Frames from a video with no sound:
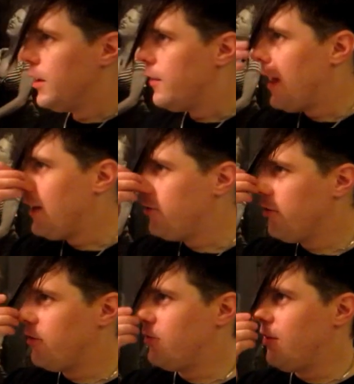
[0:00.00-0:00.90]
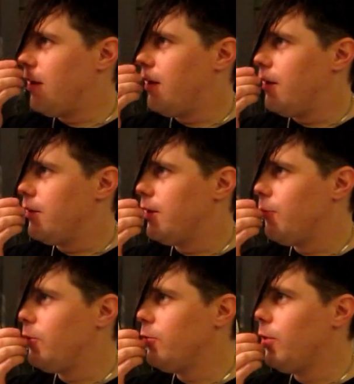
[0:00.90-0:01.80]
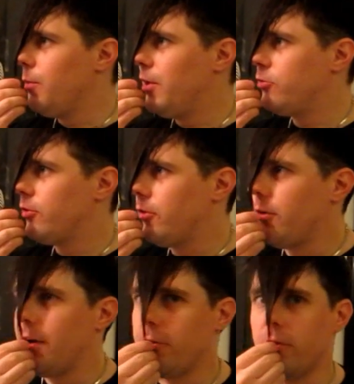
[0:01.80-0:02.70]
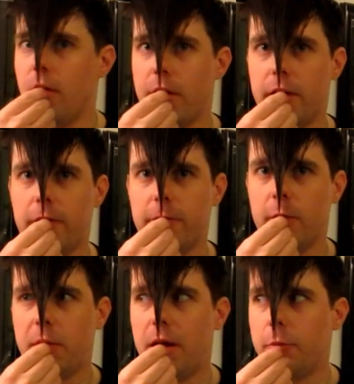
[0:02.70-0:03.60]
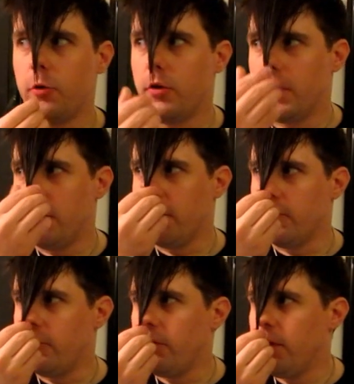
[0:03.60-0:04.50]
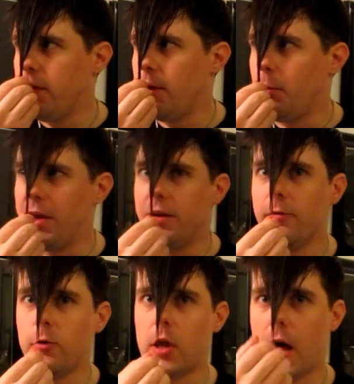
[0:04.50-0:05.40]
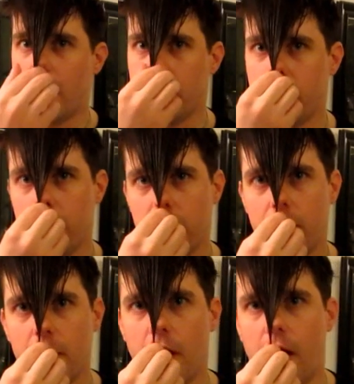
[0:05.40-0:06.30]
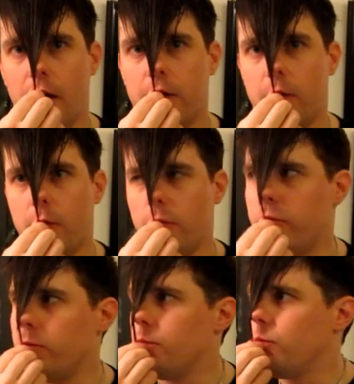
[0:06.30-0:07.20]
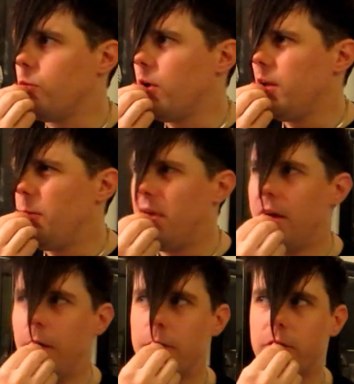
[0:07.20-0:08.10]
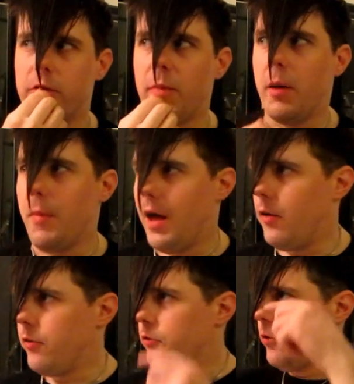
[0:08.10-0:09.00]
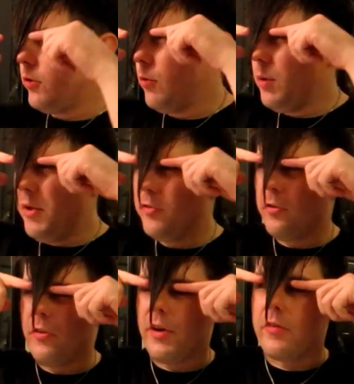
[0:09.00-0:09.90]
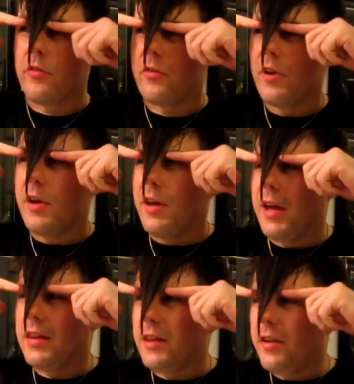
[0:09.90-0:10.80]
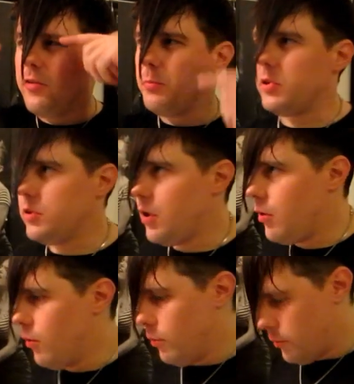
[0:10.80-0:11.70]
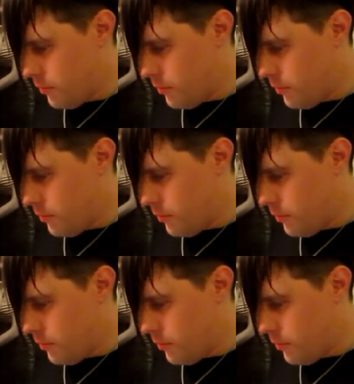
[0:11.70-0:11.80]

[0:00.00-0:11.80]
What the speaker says: that just, you want to make sure that your hair is long enough for a pompadour, and you can see that my devil lock goes right about to my mouth. So you want to make sure that it's at least below